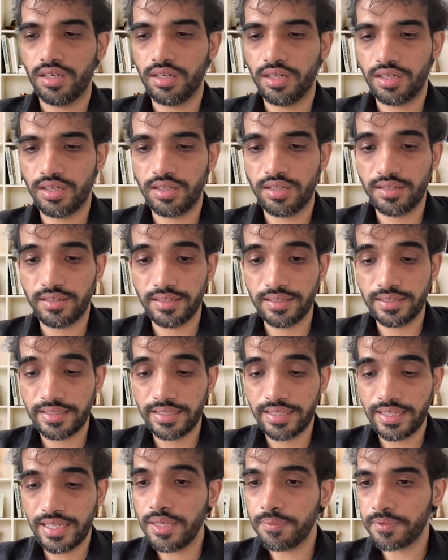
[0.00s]
uh,
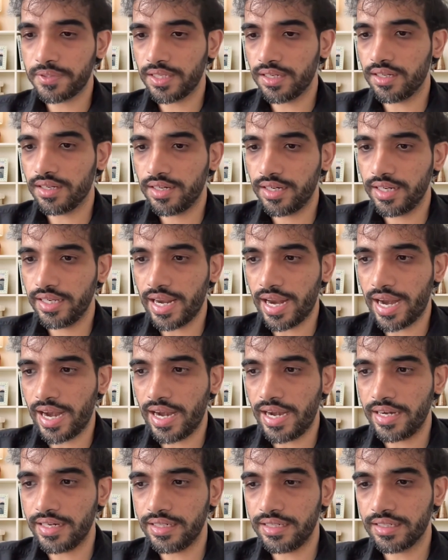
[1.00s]
keeps learning
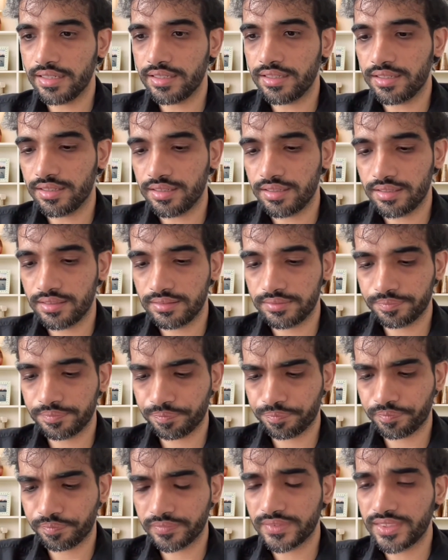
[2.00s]
and uh,
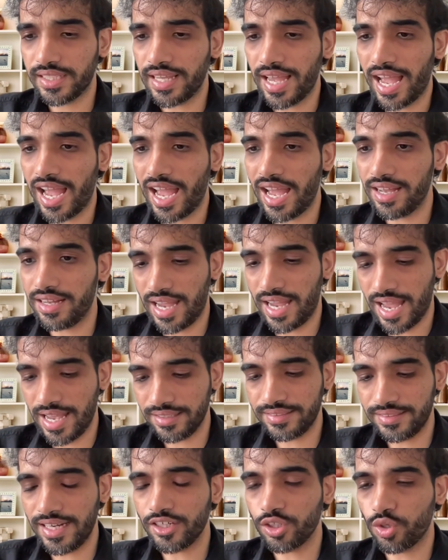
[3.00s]
ha-
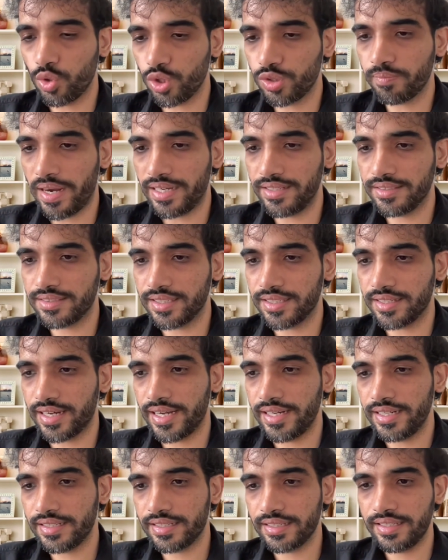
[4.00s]
has that growth mindset,
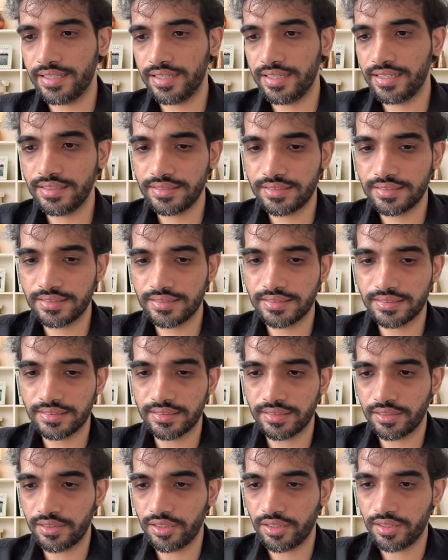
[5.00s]
right, is
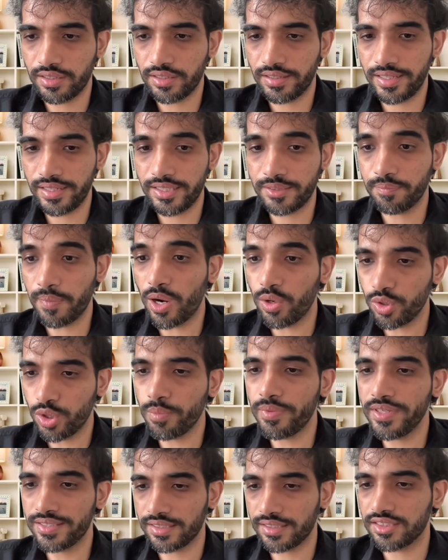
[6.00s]
uh, is bound
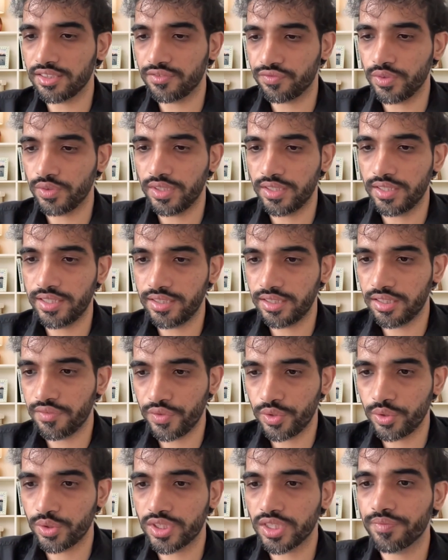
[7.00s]
to be successful in the
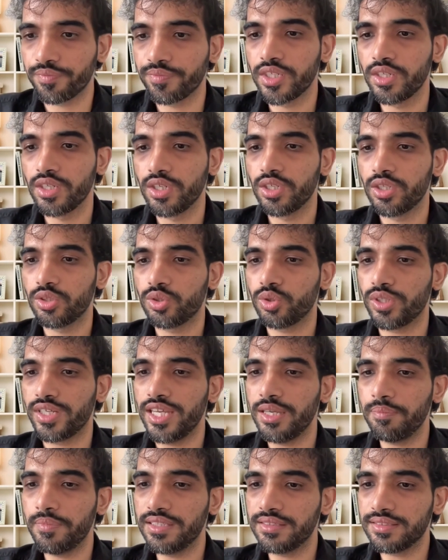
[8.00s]
future. So
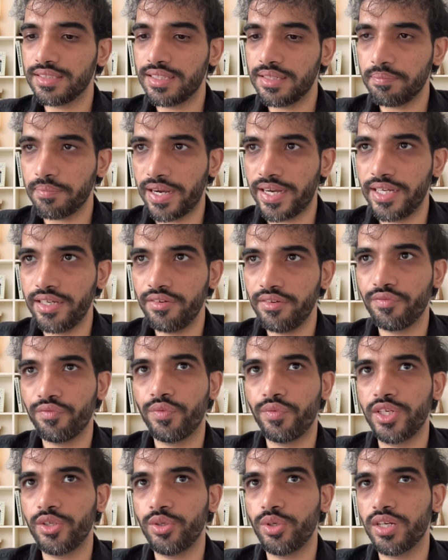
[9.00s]
keep this in mind
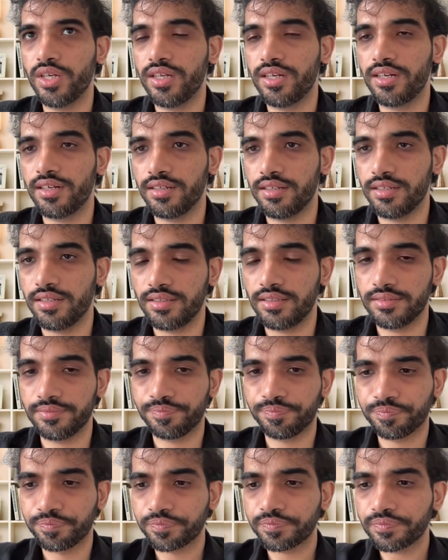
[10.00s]
when you are uh,
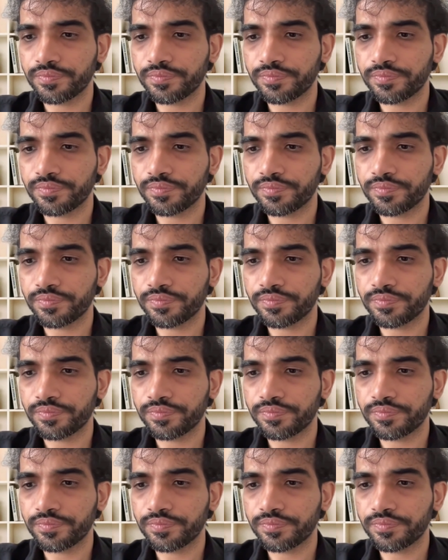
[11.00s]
